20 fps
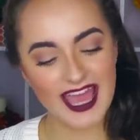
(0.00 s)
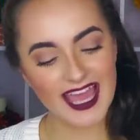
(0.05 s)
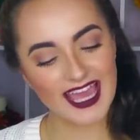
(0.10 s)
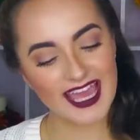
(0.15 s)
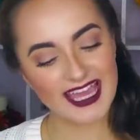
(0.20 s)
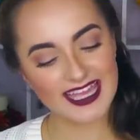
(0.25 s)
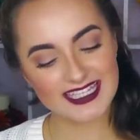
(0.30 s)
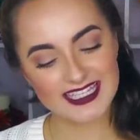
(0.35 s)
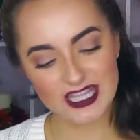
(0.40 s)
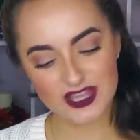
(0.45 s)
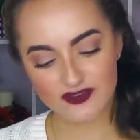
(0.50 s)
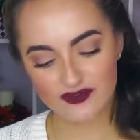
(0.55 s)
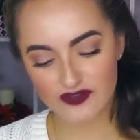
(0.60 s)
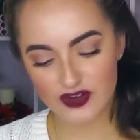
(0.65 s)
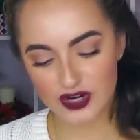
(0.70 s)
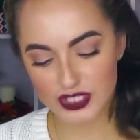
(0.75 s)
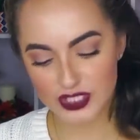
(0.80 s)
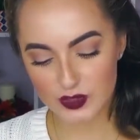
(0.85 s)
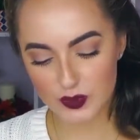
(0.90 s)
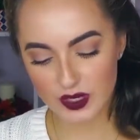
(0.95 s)
And the
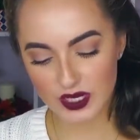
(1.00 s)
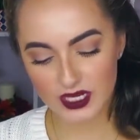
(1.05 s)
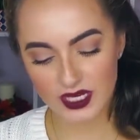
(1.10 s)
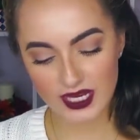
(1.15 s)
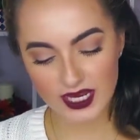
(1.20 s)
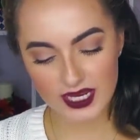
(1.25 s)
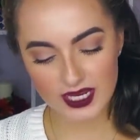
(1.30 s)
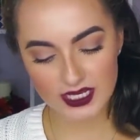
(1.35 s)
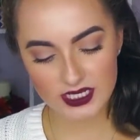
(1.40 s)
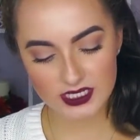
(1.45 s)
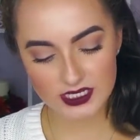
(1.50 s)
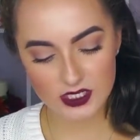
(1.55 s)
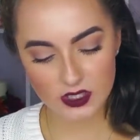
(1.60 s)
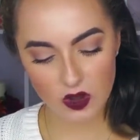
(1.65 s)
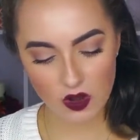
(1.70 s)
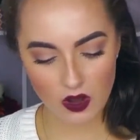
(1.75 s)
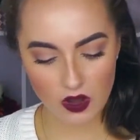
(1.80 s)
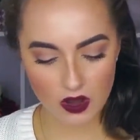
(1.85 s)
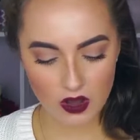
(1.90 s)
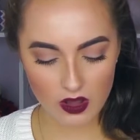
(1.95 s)
first one is
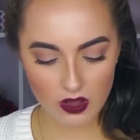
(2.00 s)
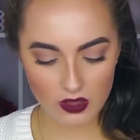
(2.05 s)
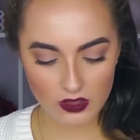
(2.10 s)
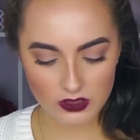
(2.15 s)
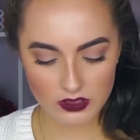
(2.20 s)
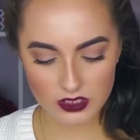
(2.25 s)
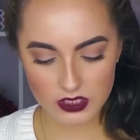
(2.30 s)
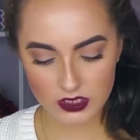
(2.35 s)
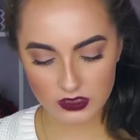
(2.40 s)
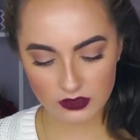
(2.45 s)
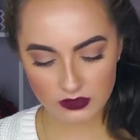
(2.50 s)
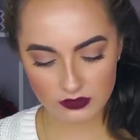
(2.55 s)
called,